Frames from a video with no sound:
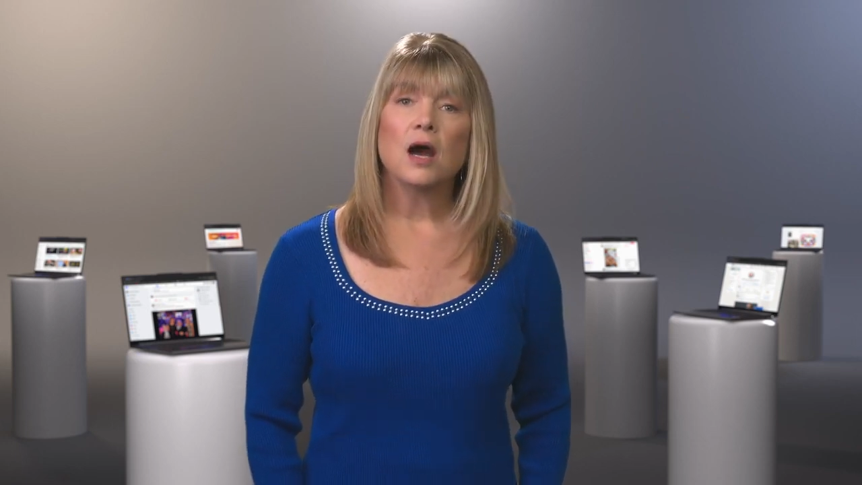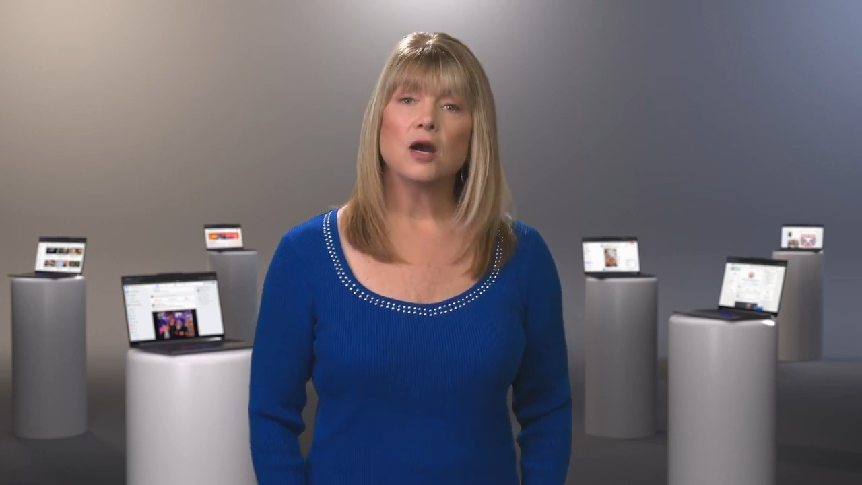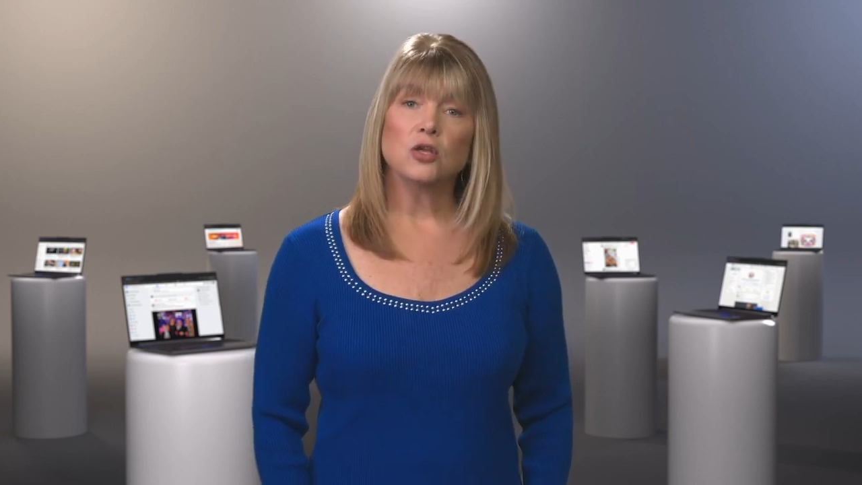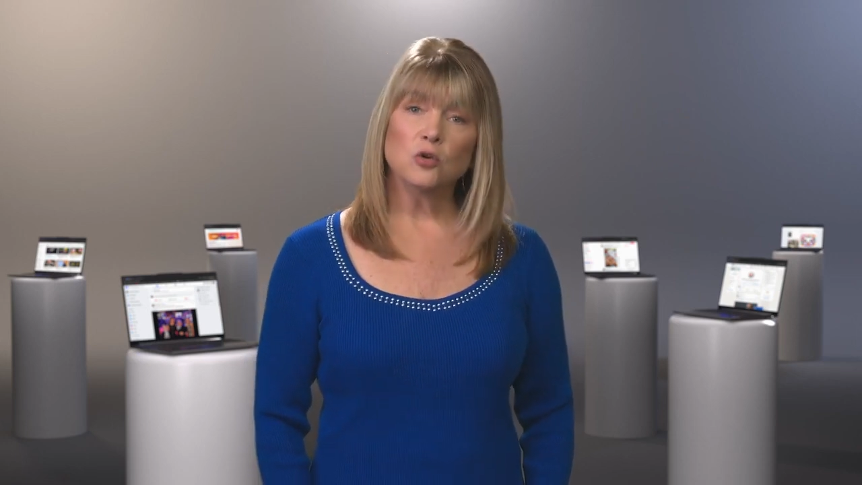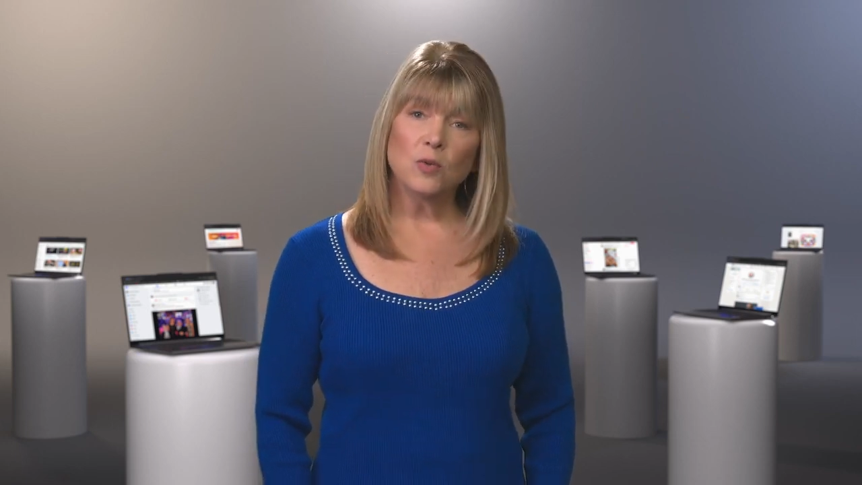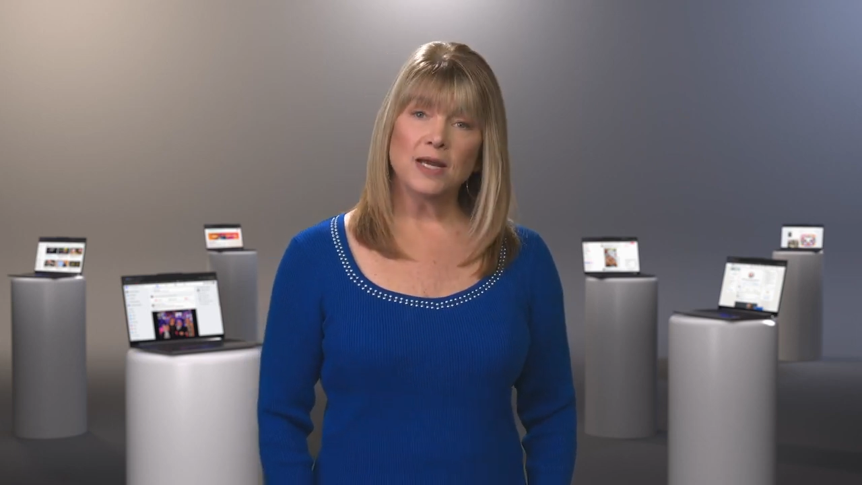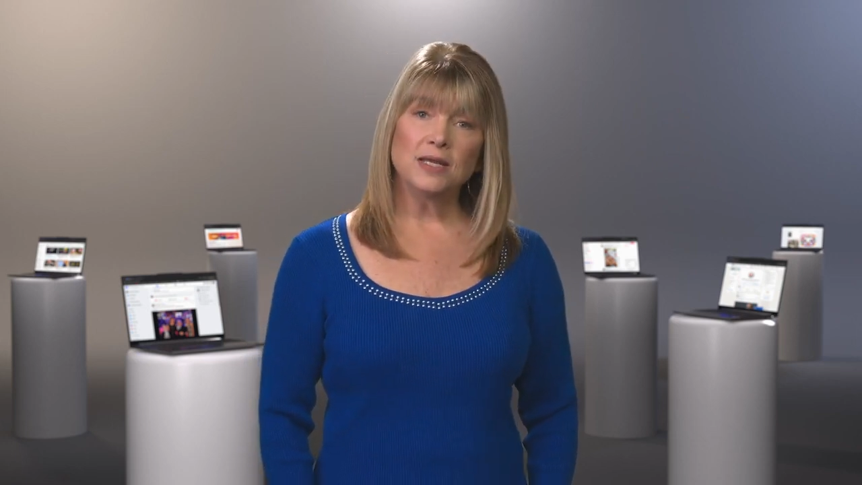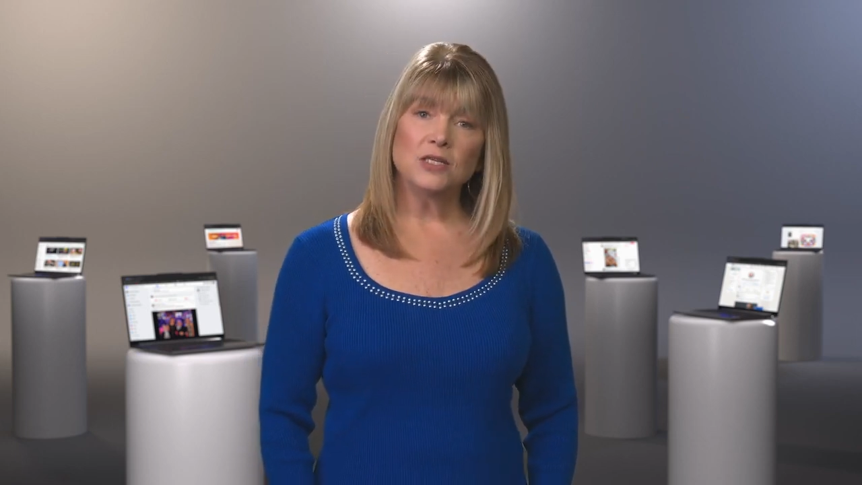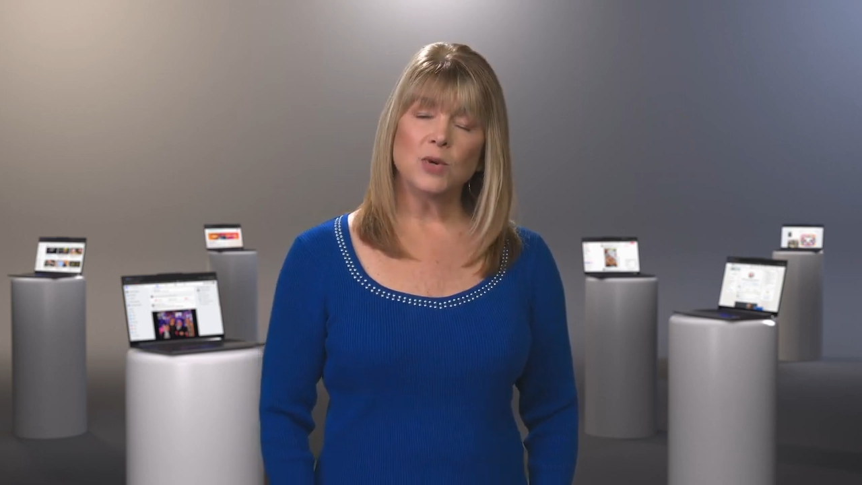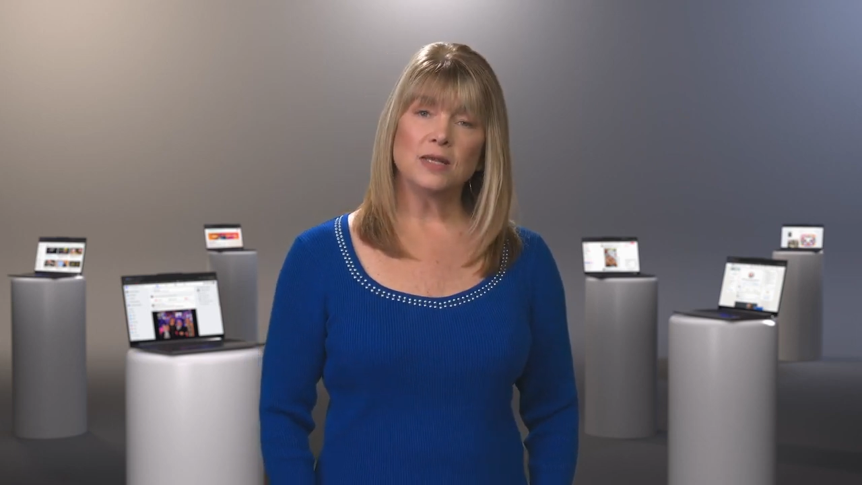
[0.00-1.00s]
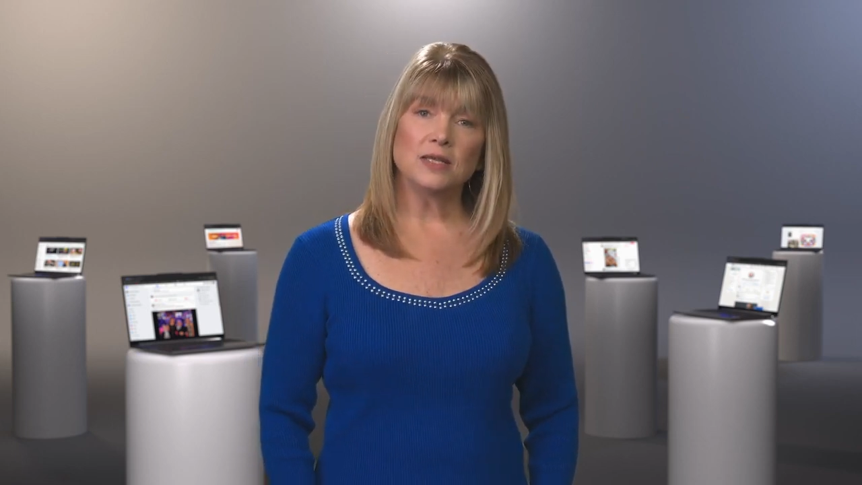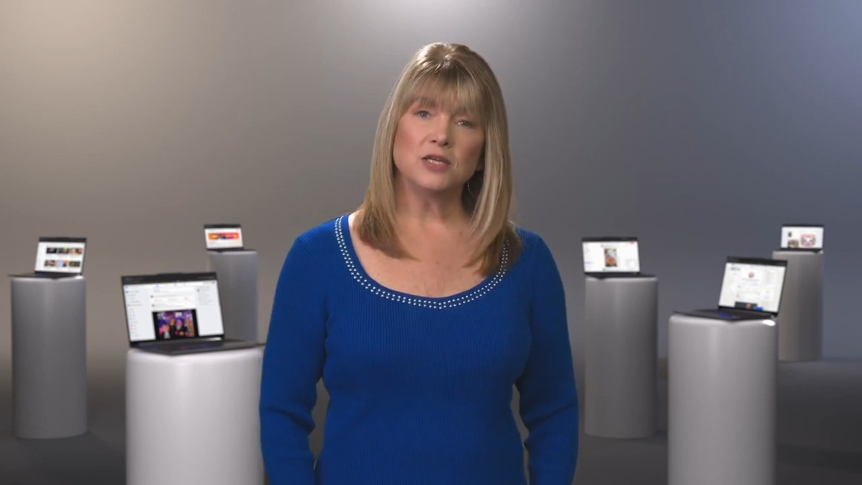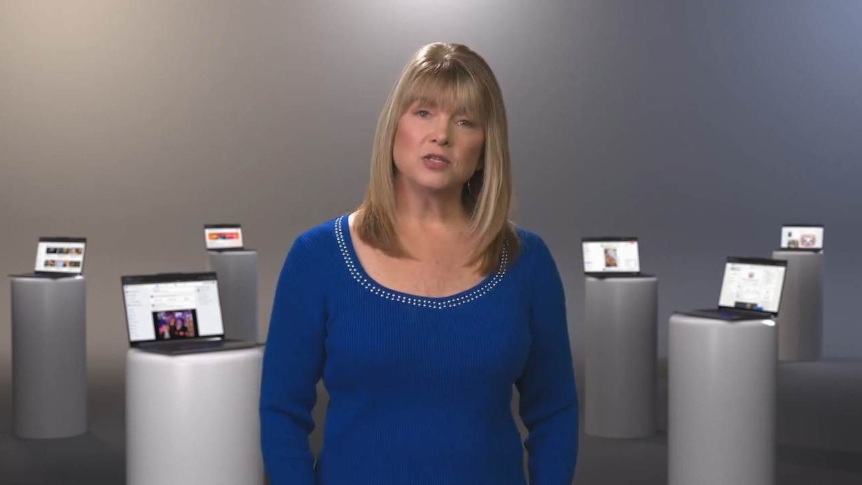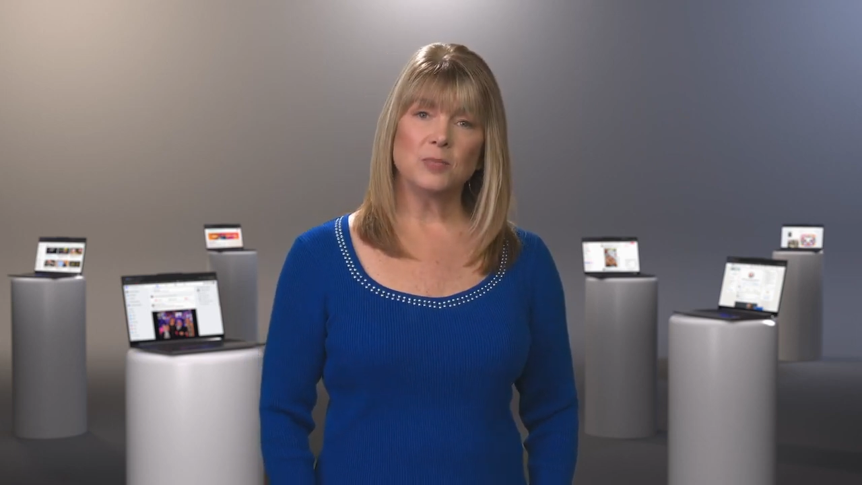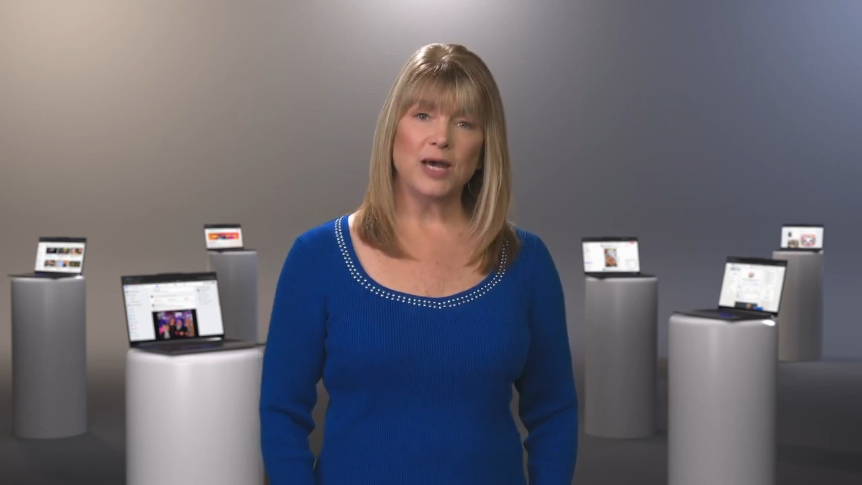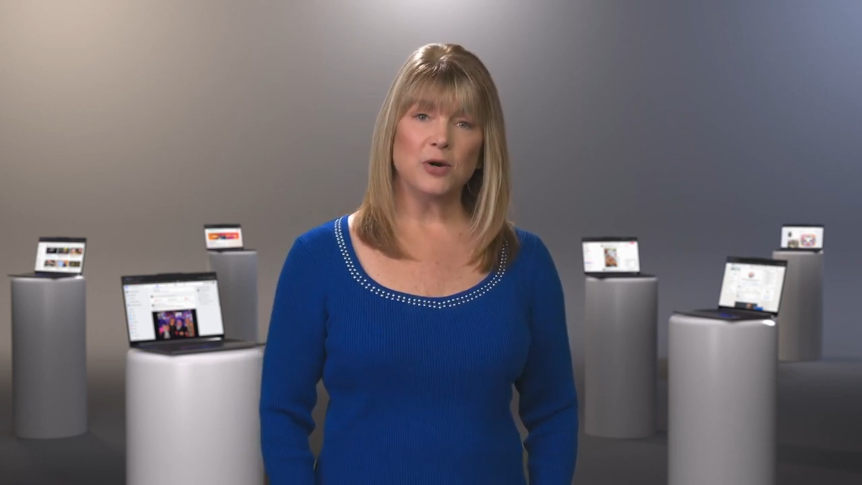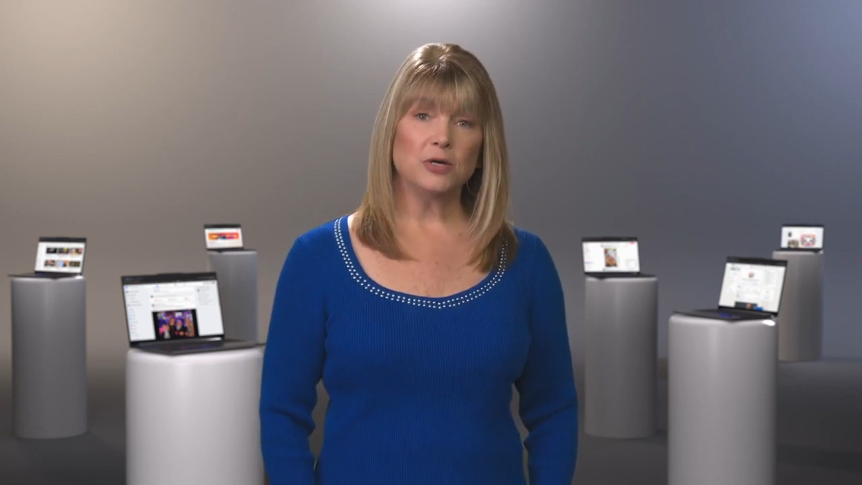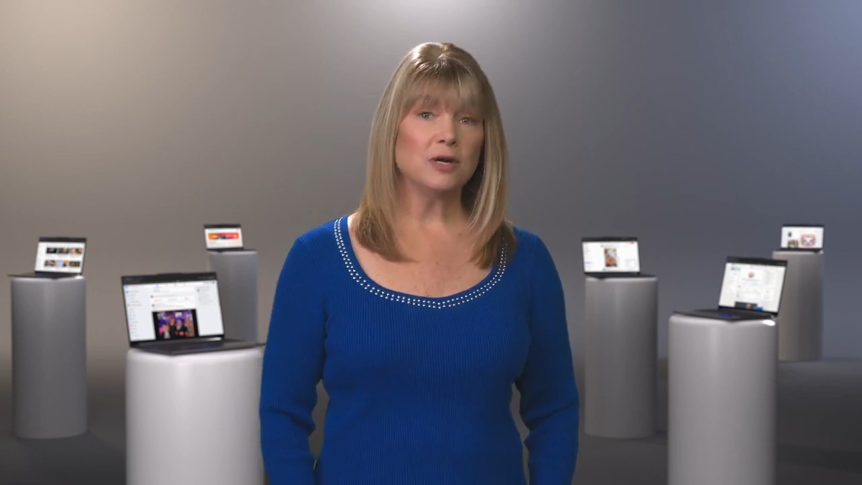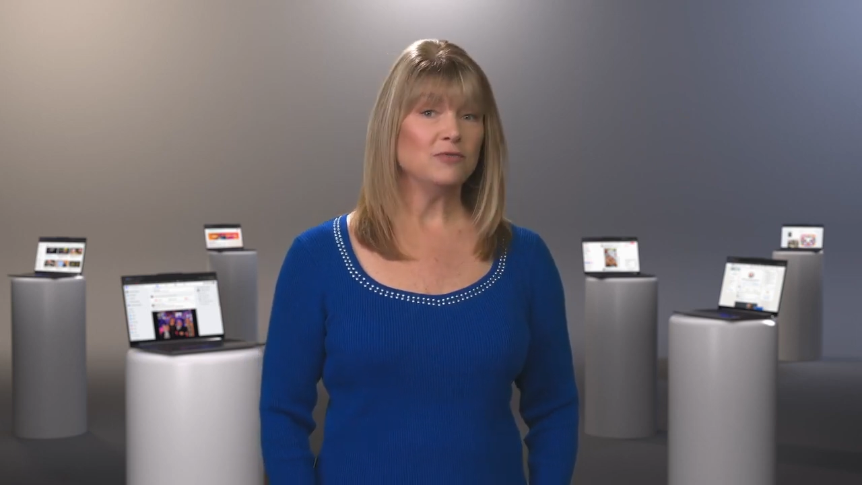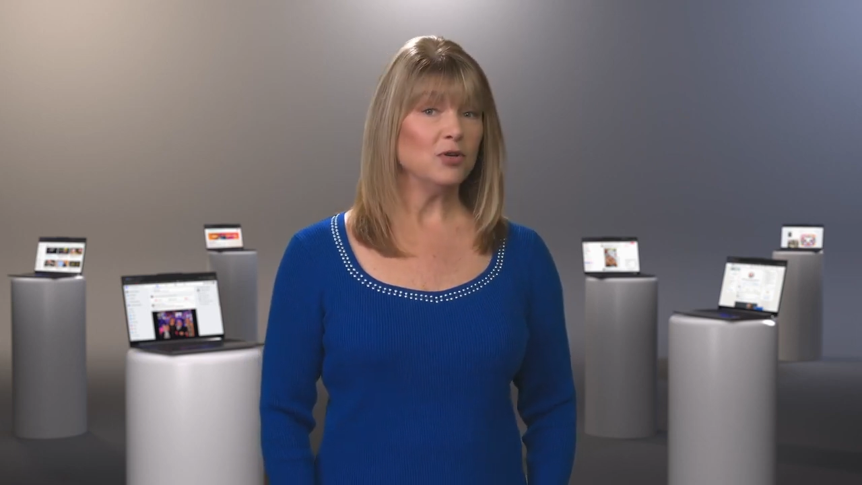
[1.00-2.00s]
Are you ready to unleash the
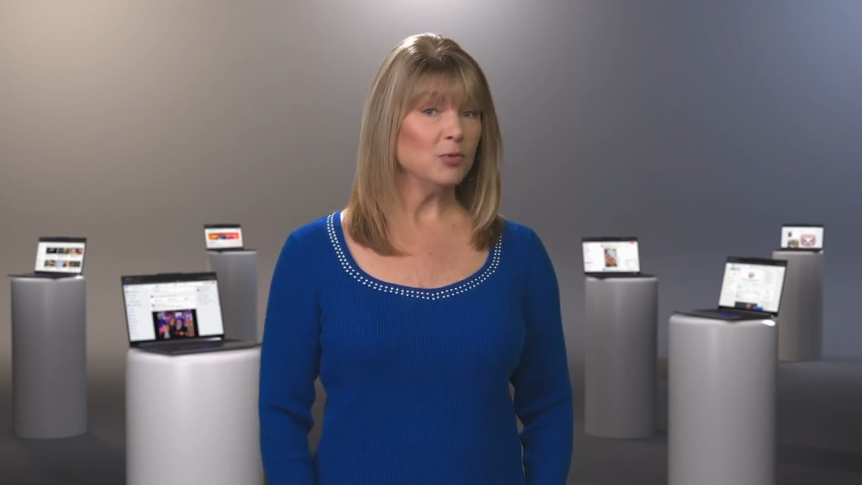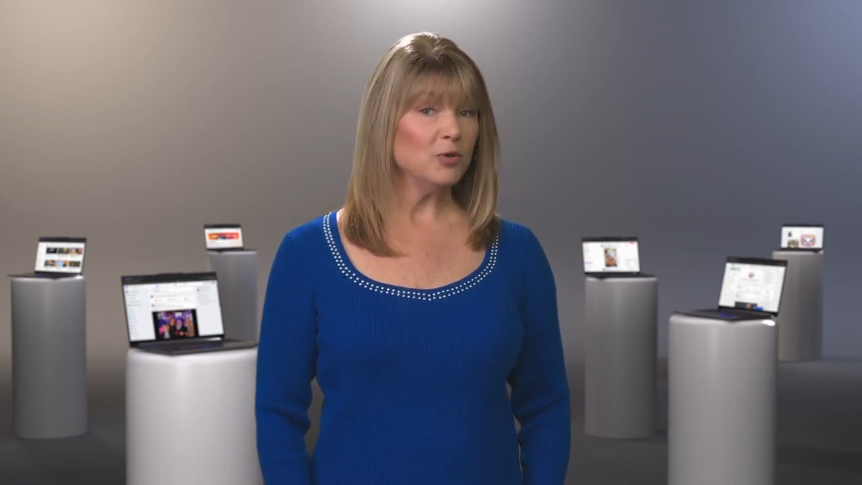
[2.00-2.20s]
power of your